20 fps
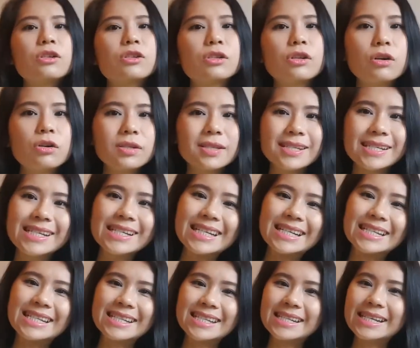so she
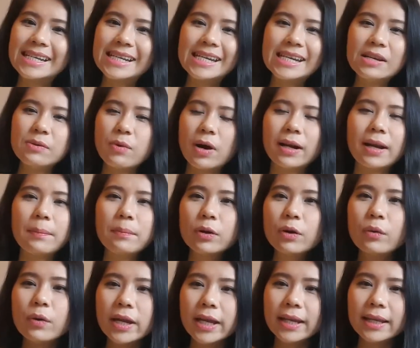can see what I'm
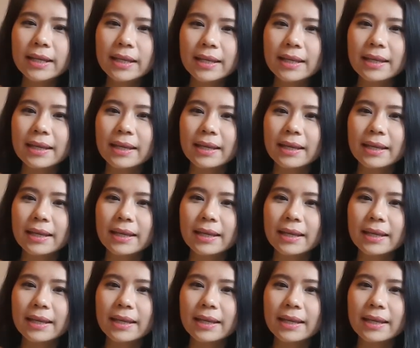doing,